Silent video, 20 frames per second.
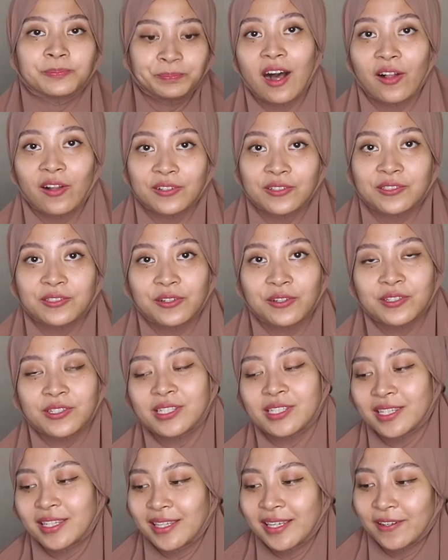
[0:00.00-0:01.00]
Also
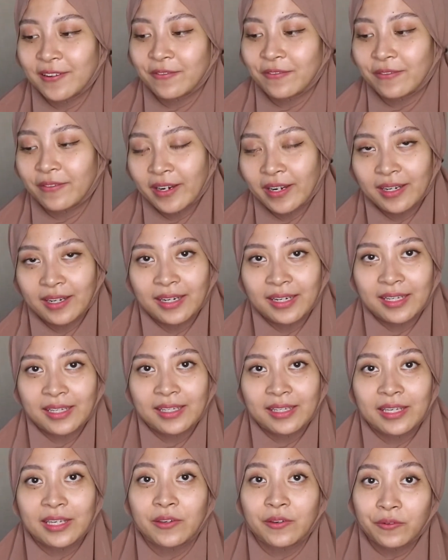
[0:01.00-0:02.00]
skin
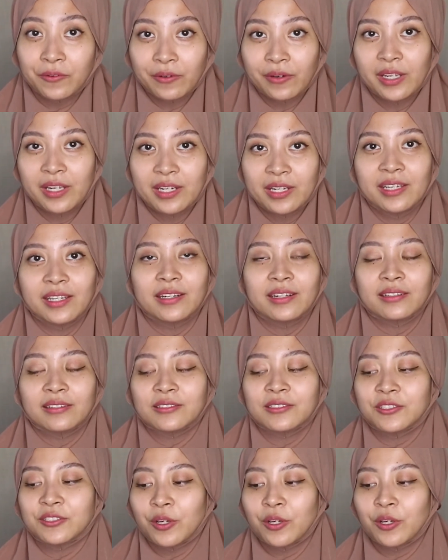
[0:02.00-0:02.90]
friendly ingredients.